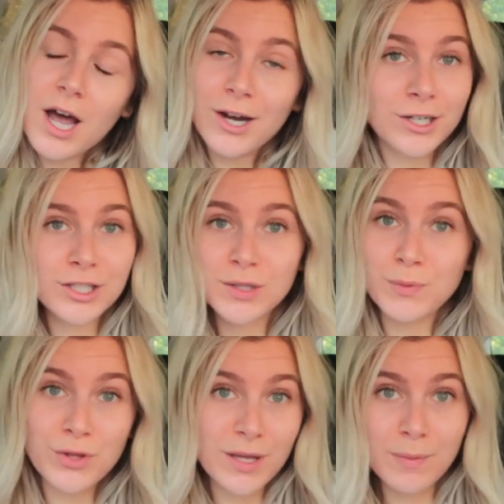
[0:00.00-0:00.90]
our
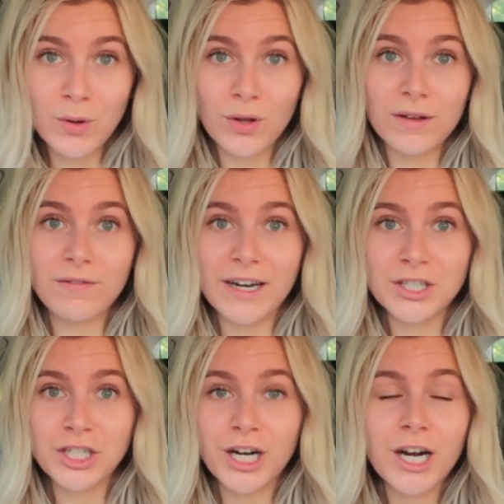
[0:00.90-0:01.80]
smoothie bowl
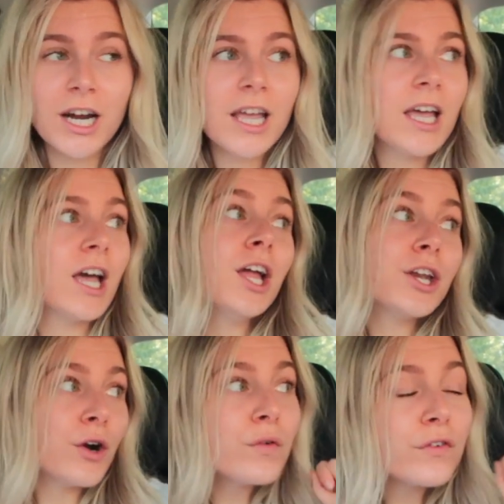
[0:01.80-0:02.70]
adventure.
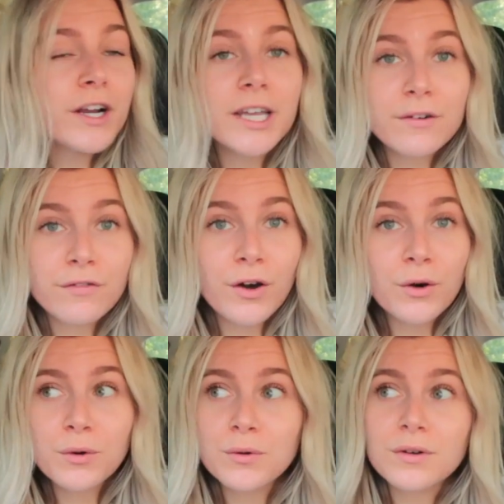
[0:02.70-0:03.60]
No freaking
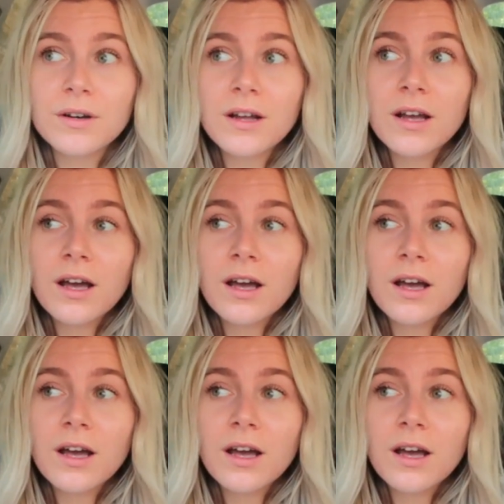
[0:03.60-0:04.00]
phone.